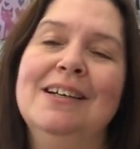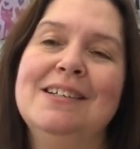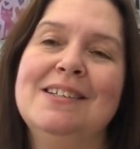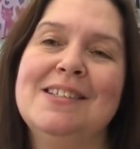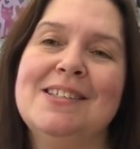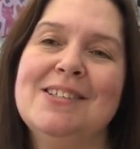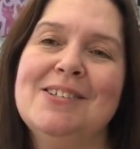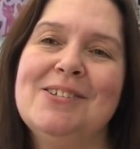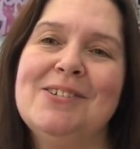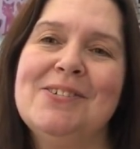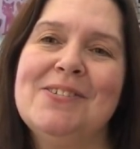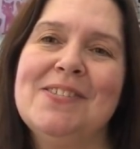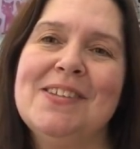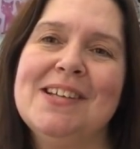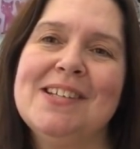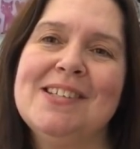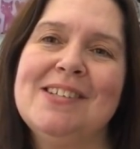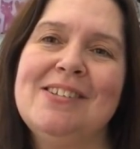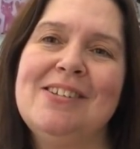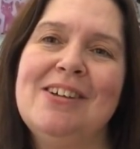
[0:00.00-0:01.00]
So
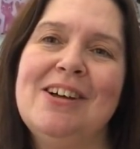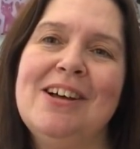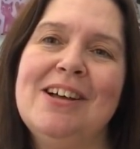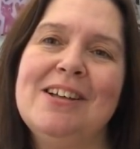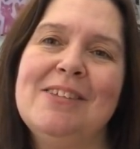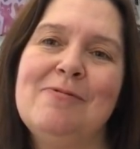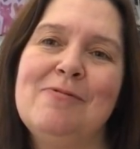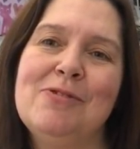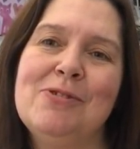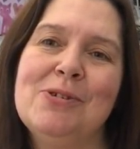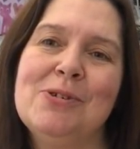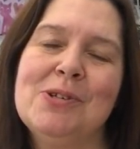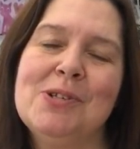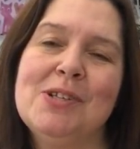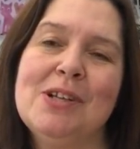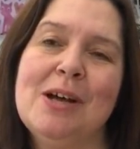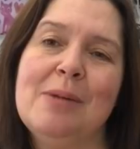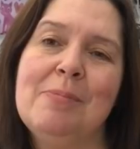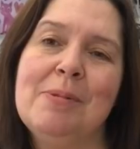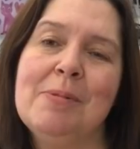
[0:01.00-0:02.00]
thanks a lot for
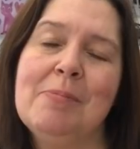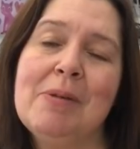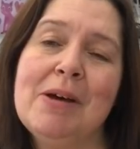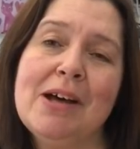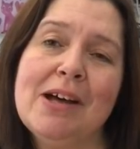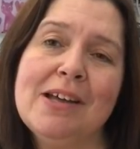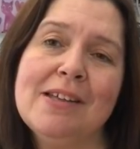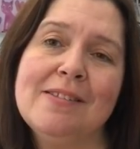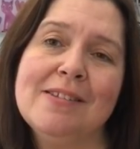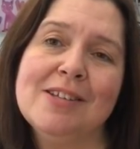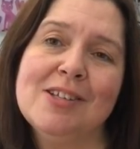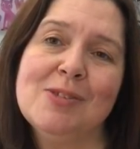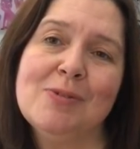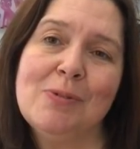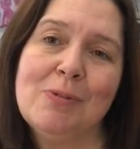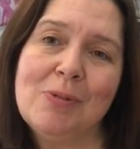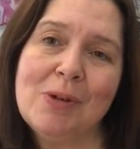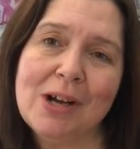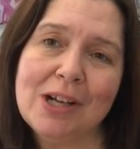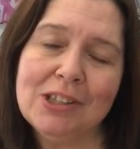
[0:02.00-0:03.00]
stopping by. Thanks for
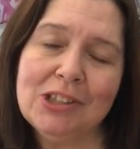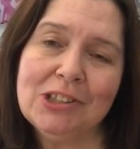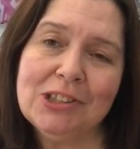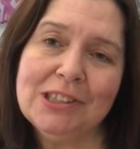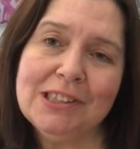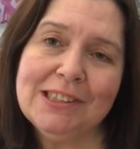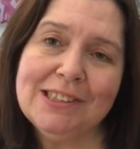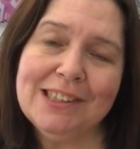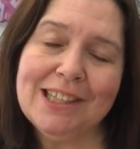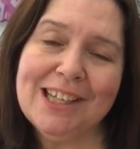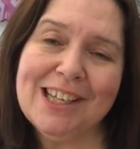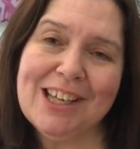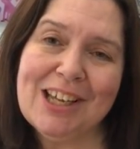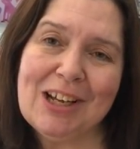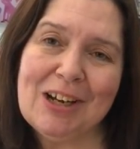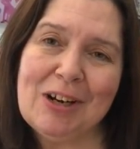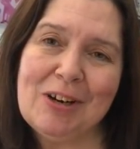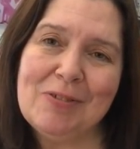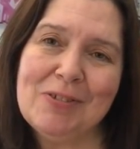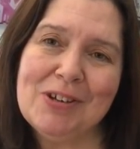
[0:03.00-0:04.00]
watching. Take
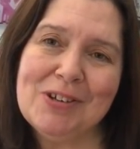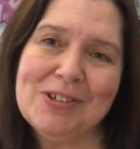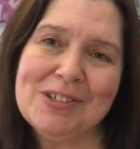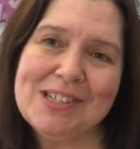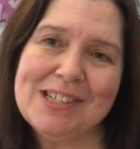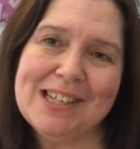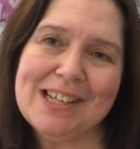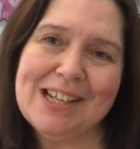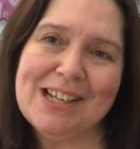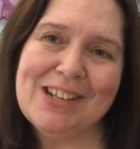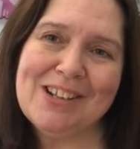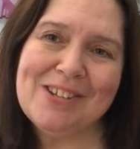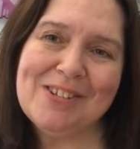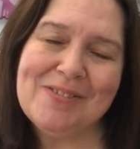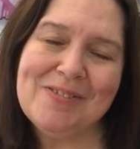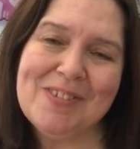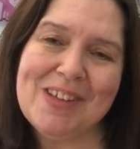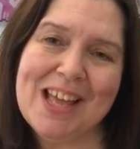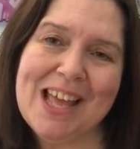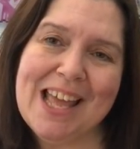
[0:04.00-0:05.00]
care of
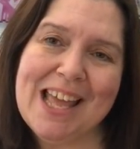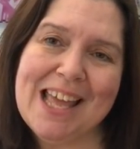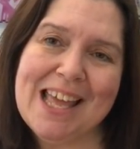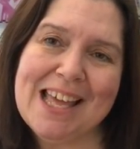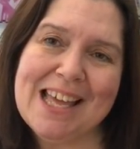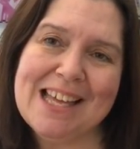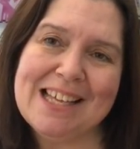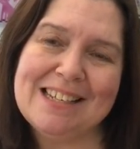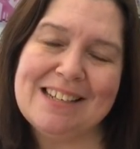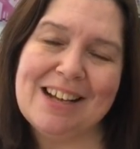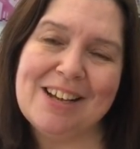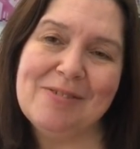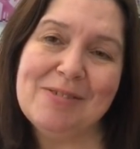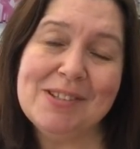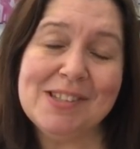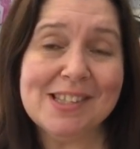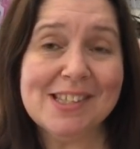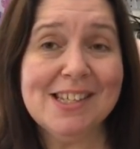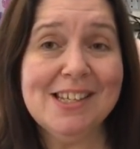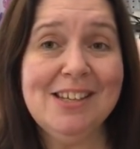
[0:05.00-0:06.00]
yourself, and I
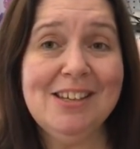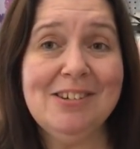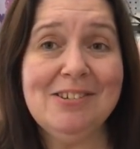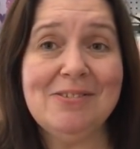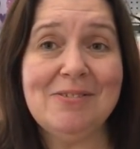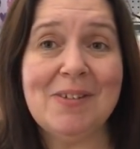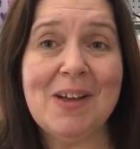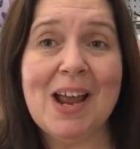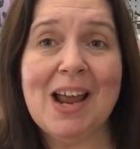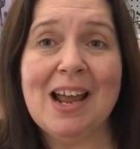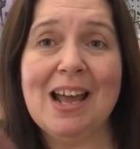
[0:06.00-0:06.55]
will see you